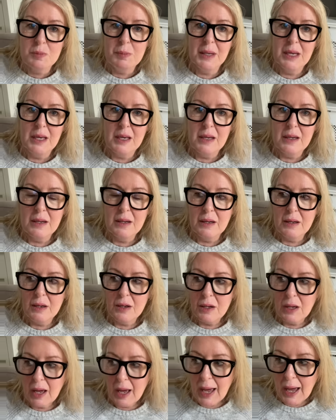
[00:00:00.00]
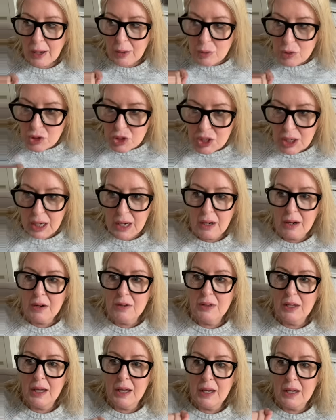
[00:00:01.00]
me? How dare
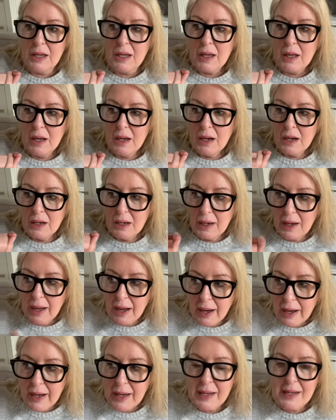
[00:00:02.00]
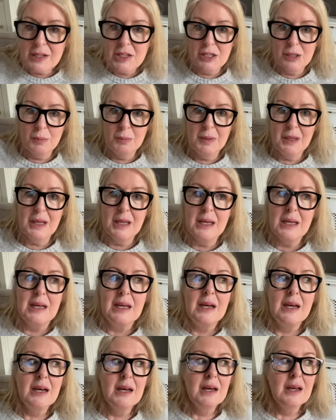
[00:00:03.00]
they lie to me